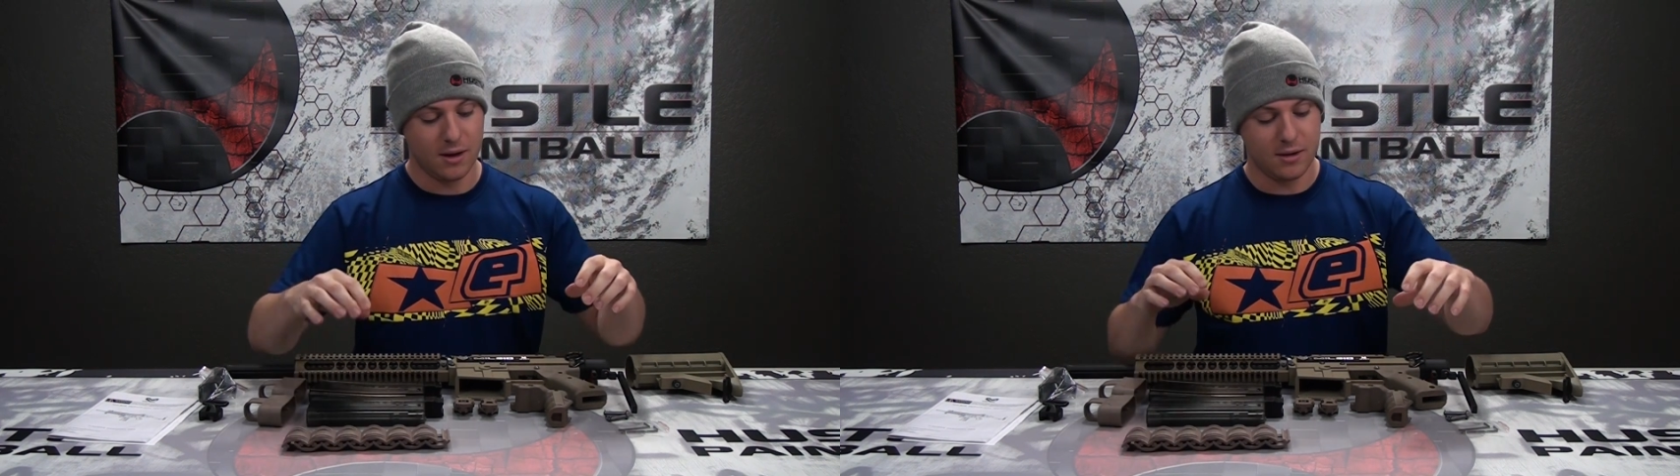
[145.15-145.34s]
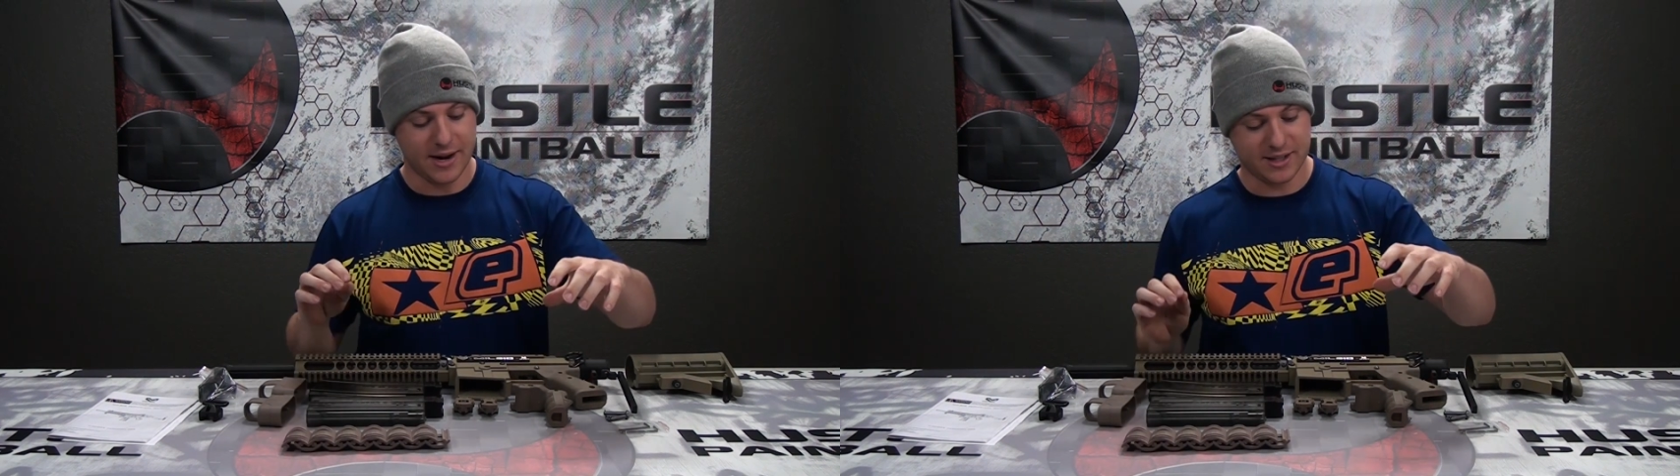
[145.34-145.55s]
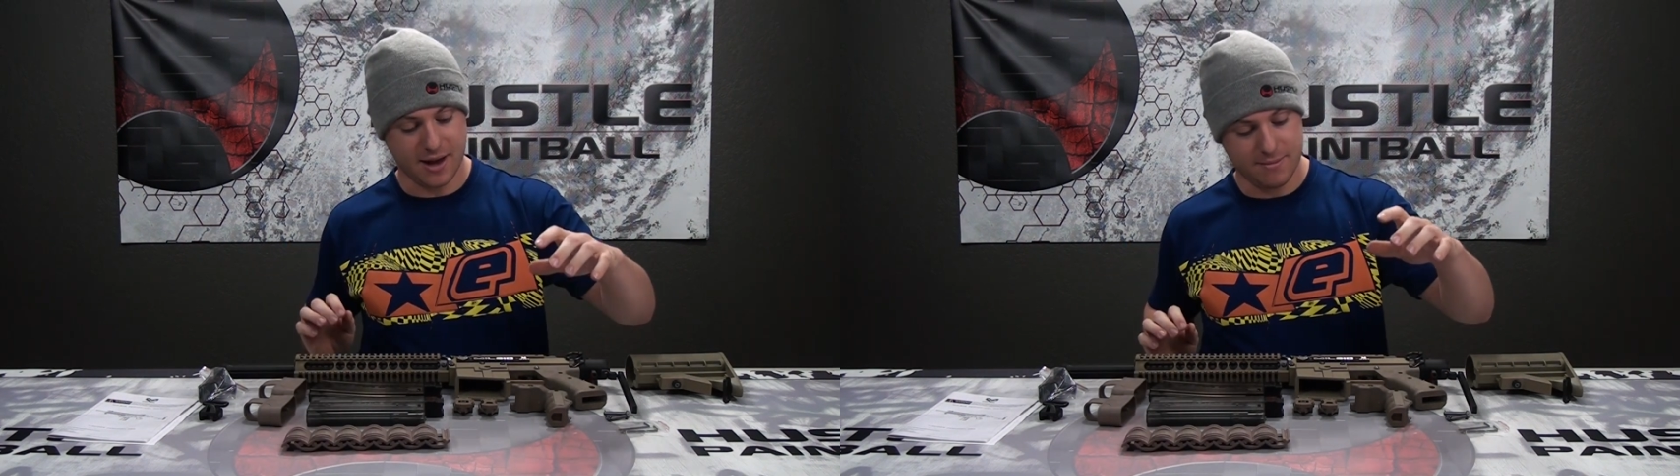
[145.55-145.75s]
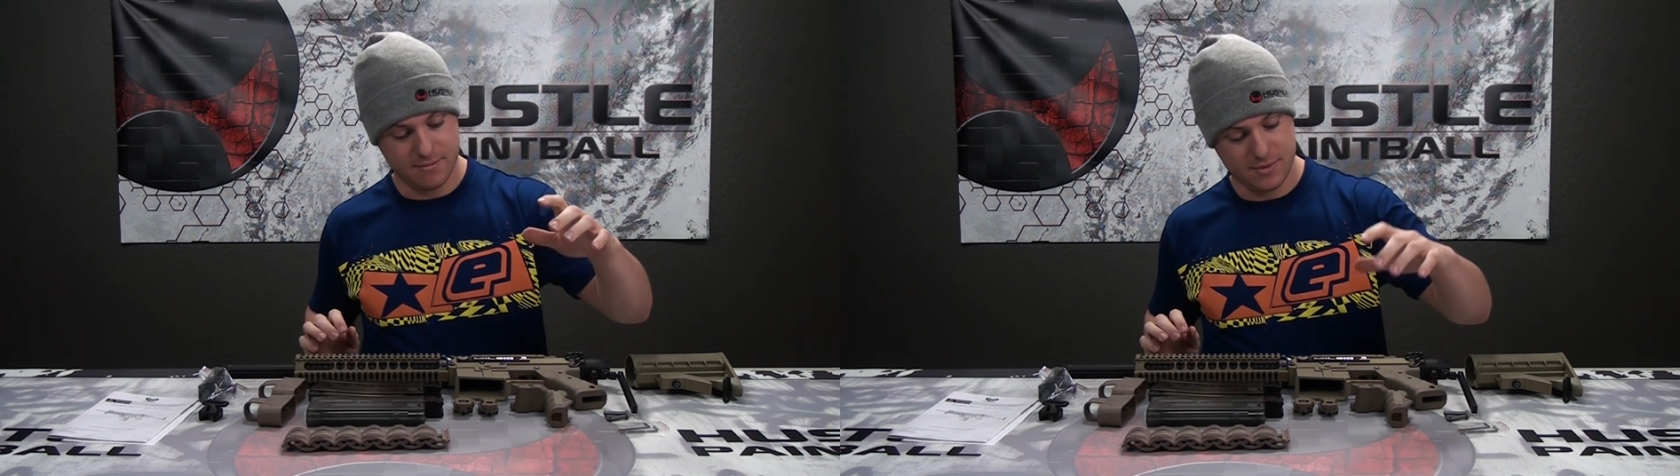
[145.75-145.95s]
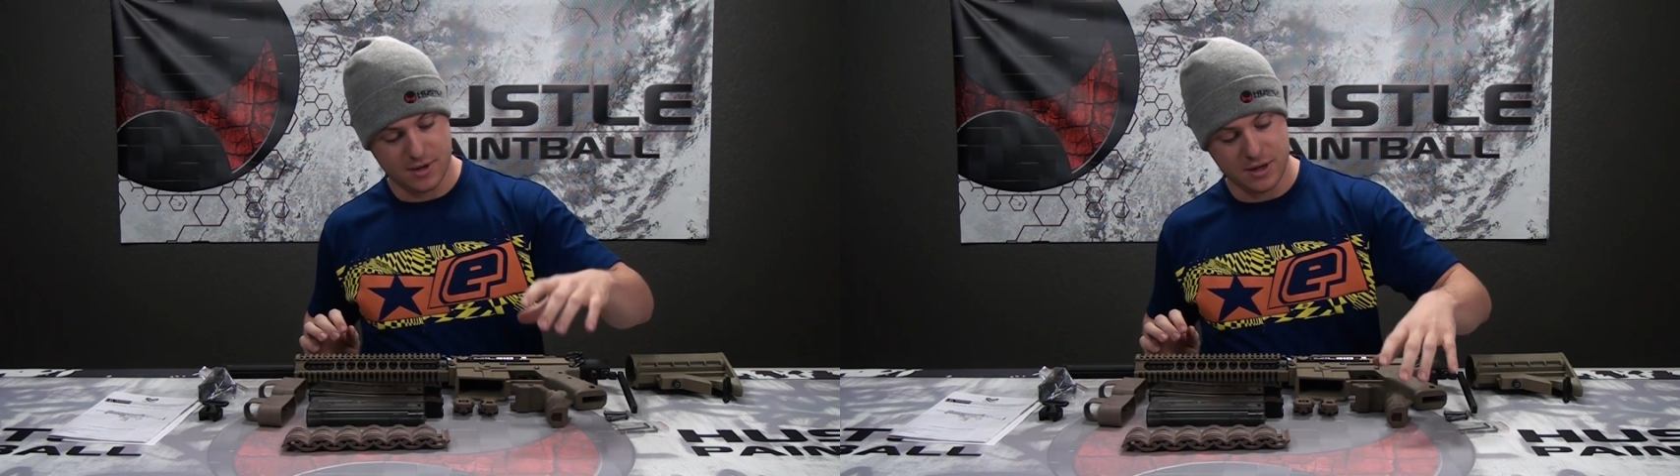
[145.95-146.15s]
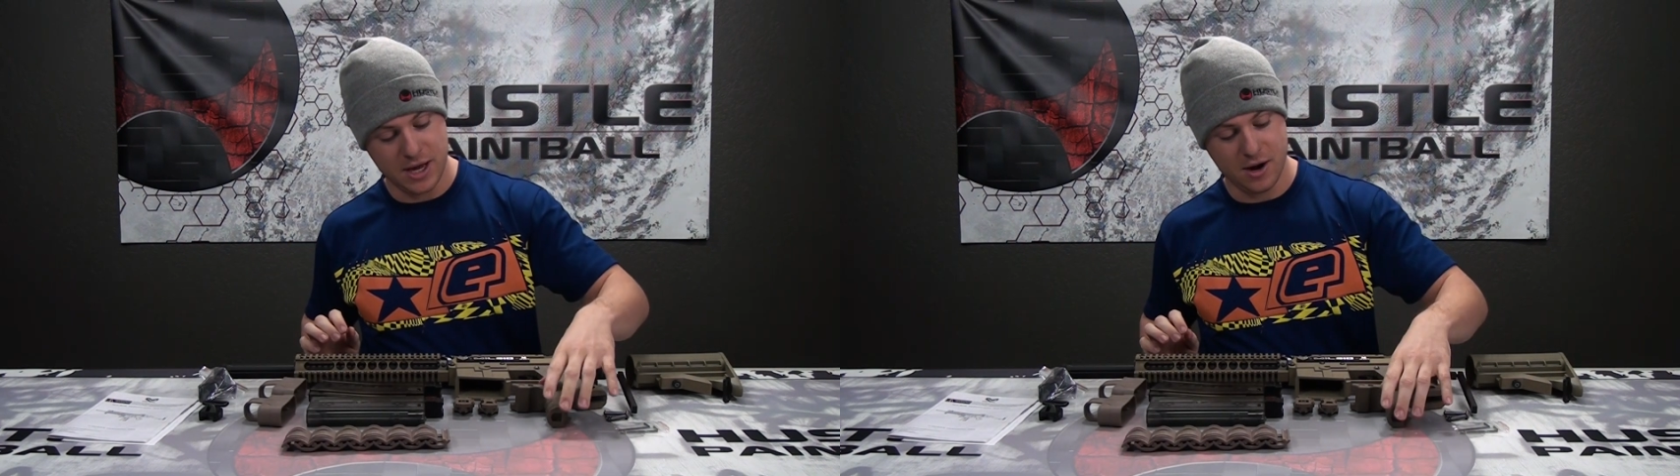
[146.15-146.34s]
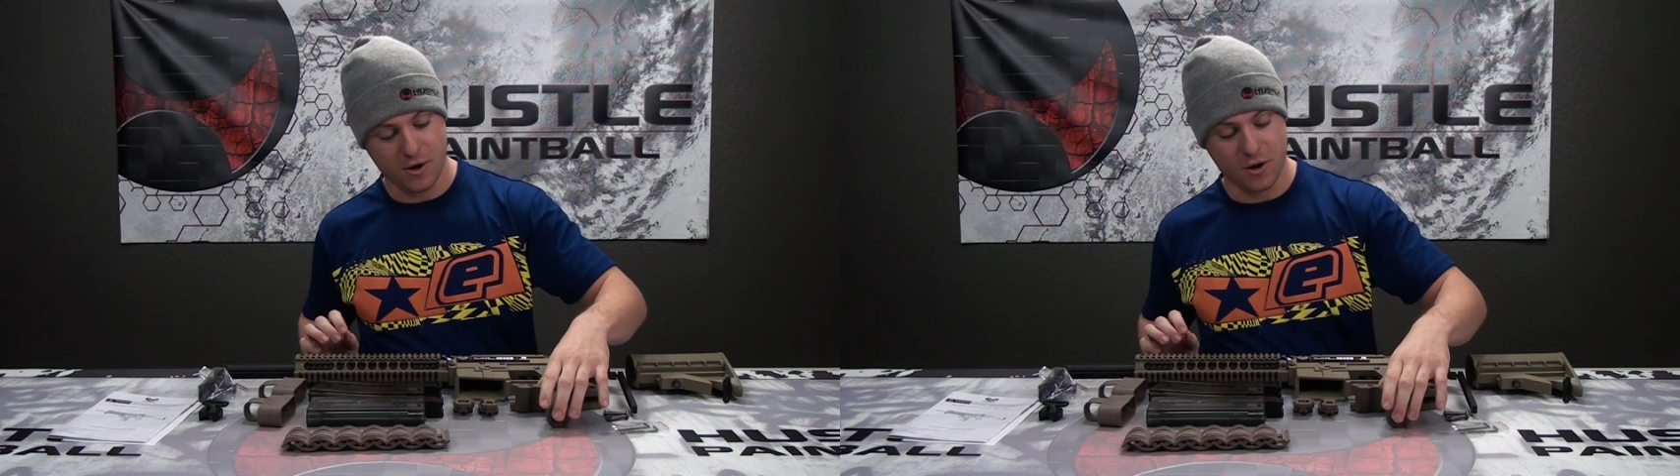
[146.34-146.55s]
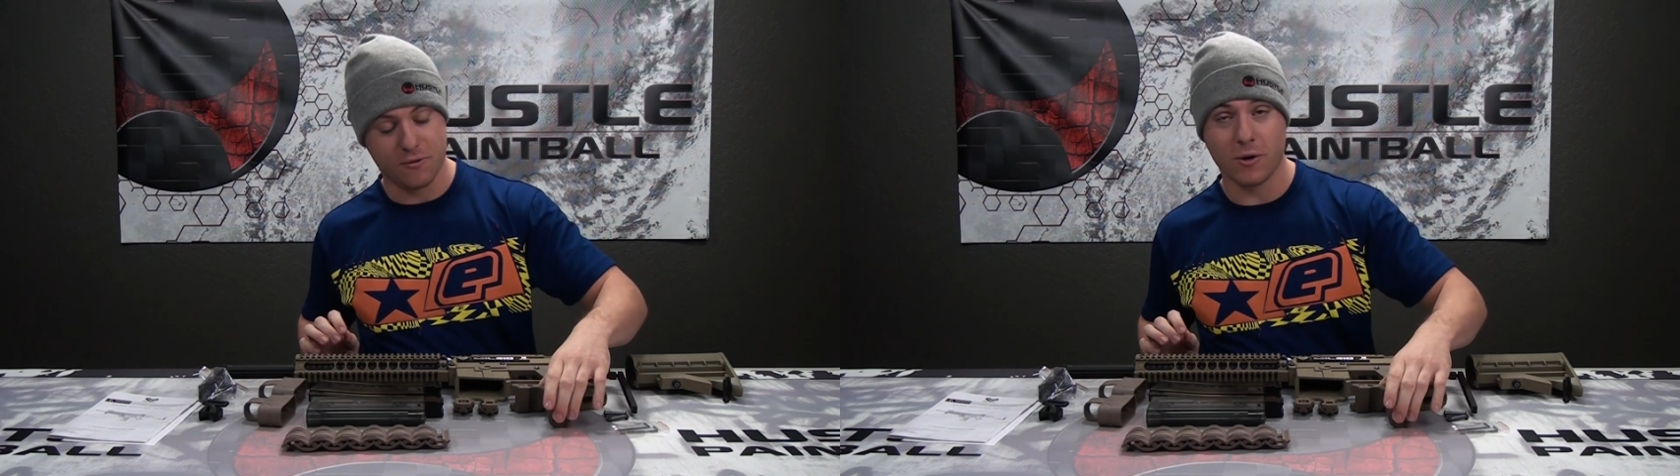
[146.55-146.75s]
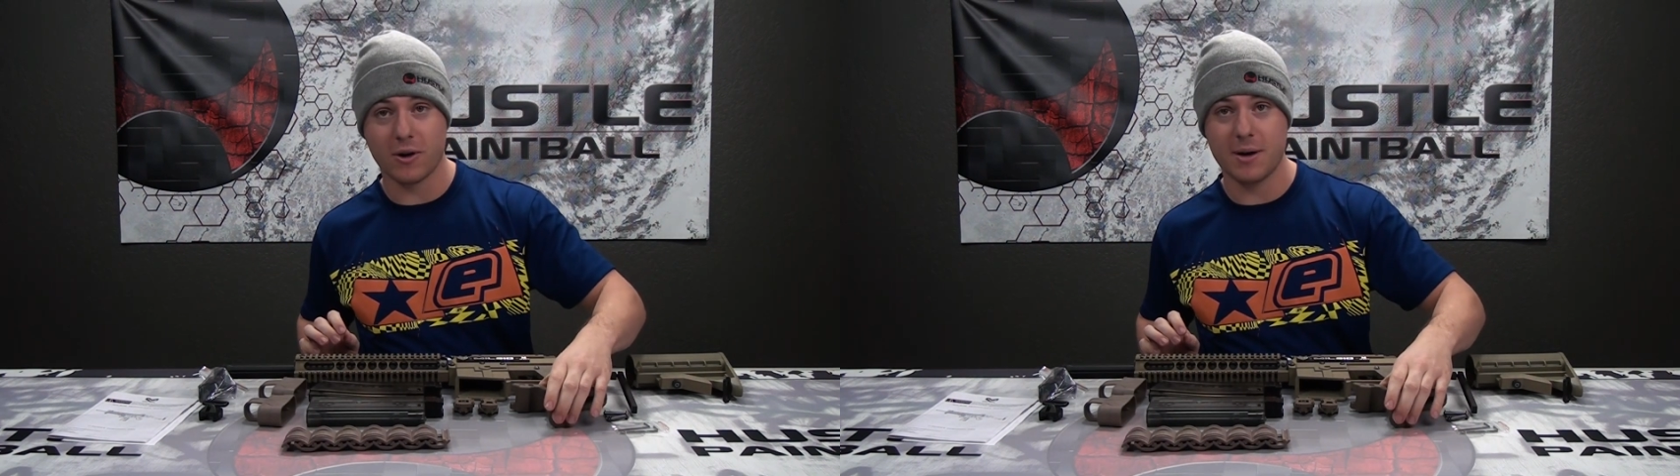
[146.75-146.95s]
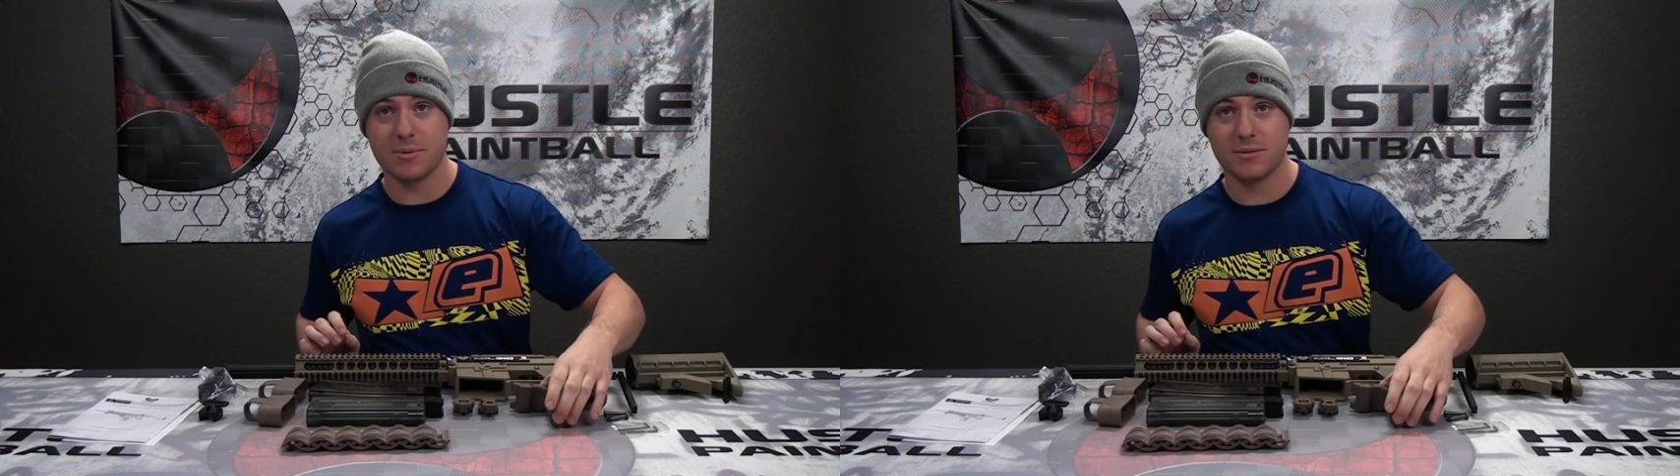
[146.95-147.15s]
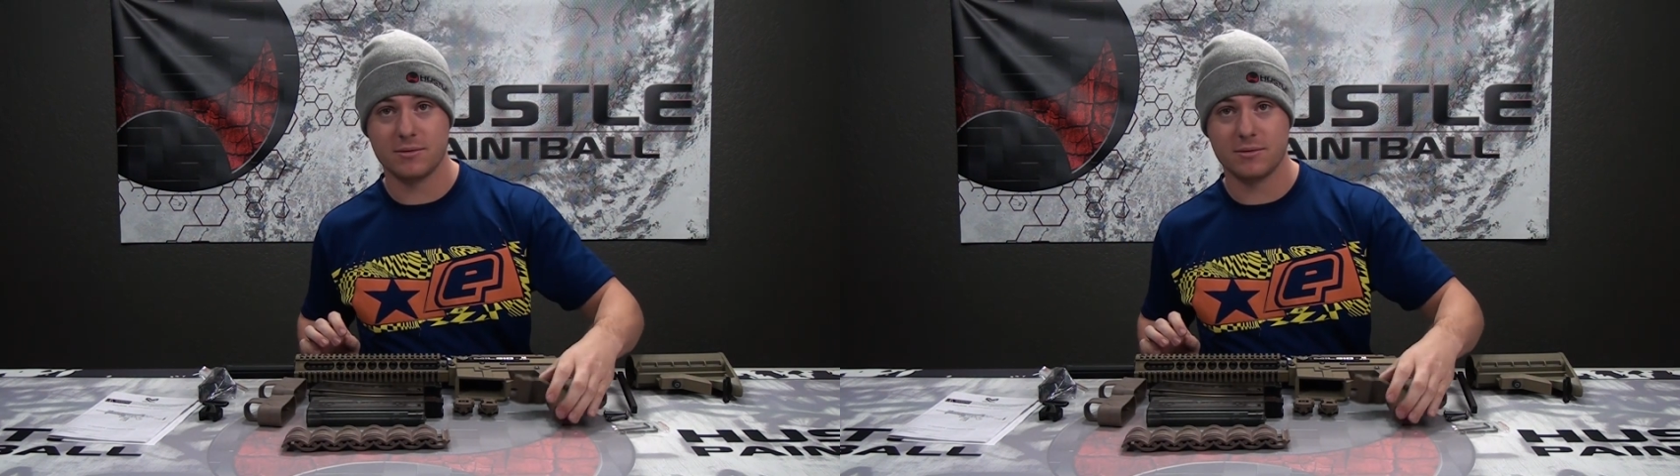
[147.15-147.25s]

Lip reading: Next up, the Ergo Grip,